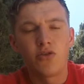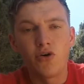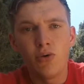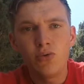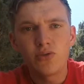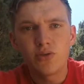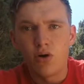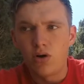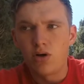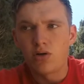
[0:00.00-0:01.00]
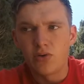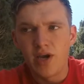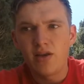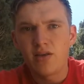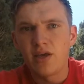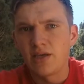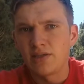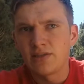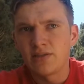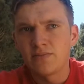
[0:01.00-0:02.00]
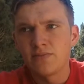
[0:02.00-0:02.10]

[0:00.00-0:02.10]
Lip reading: Those are great things.